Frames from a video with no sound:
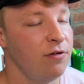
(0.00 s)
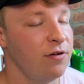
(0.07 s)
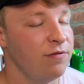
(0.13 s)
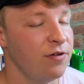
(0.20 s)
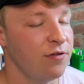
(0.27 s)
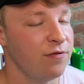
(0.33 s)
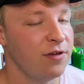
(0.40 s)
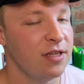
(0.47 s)
And if
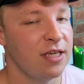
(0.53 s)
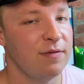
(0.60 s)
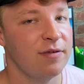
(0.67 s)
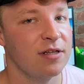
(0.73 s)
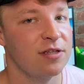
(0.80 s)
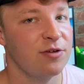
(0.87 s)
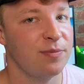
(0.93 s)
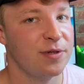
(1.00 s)
you're feeling even
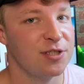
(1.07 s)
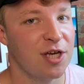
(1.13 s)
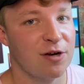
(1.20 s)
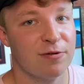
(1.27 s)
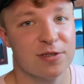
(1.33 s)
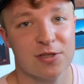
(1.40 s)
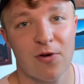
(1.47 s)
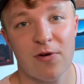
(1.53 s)
a little bit
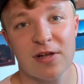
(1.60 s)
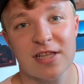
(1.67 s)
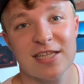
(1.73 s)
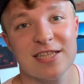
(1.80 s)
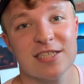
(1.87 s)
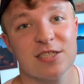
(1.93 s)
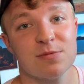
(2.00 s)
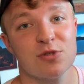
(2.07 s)
generous, go and click
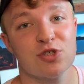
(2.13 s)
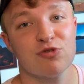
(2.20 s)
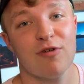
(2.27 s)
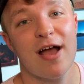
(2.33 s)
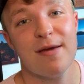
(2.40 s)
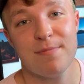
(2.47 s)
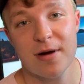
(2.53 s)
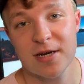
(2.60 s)
the
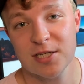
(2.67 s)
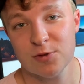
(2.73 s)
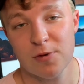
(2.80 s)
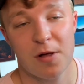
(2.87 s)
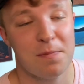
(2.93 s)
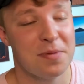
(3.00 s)
subscribe button as well,